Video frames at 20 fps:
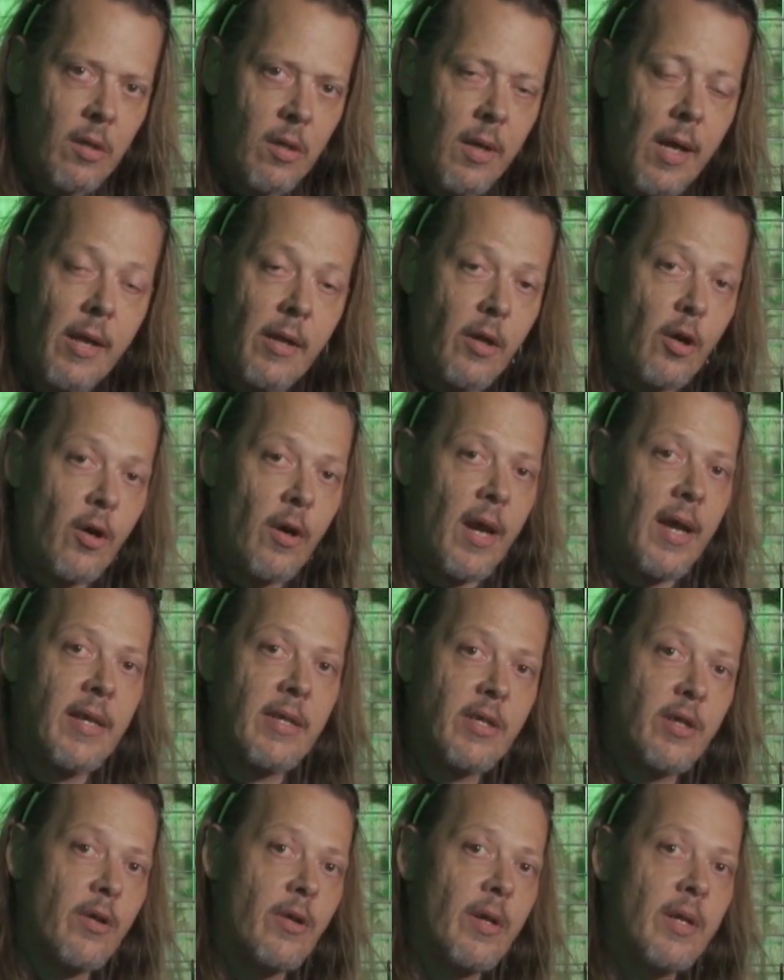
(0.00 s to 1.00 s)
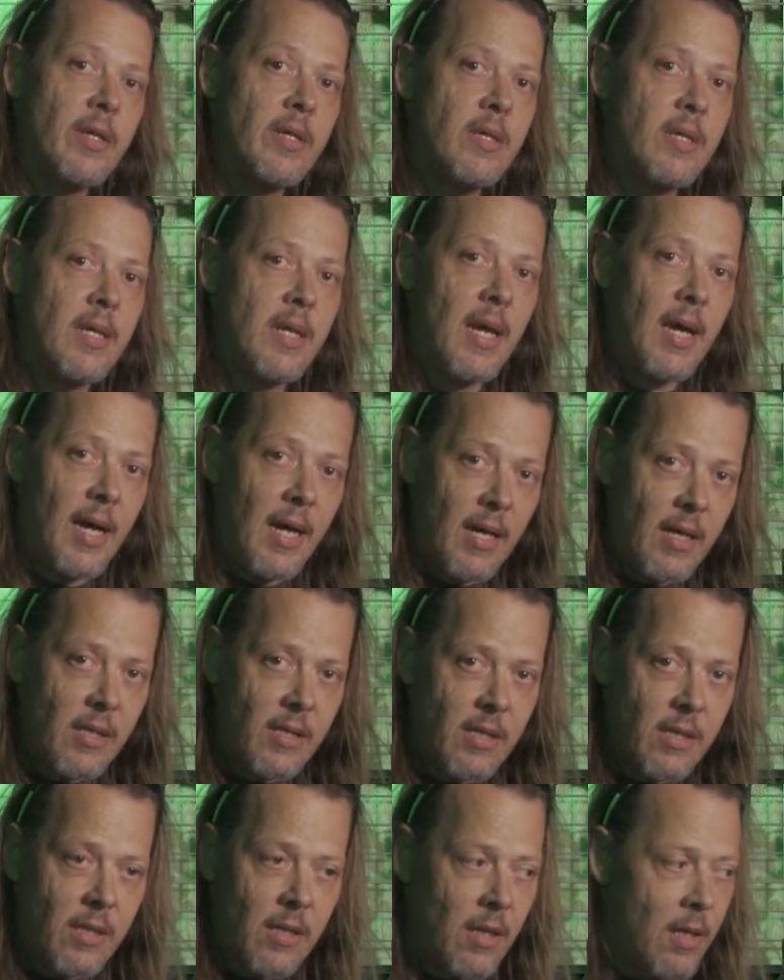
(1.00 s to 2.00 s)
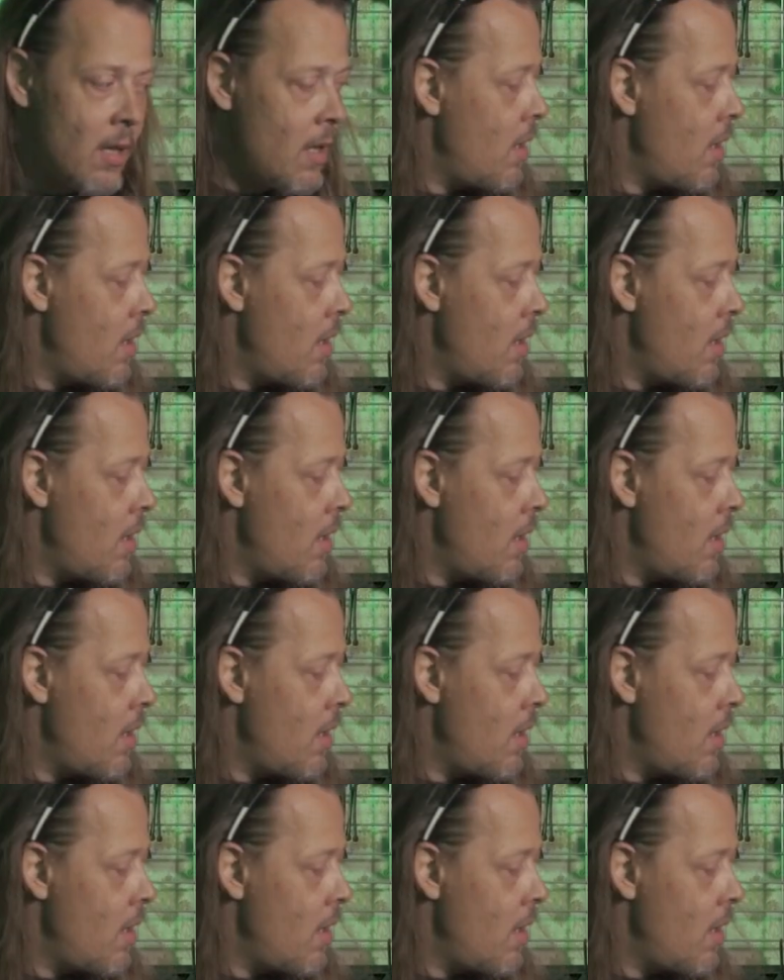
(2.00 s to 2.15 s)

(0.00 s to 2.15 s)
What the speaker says: and your answer is yes,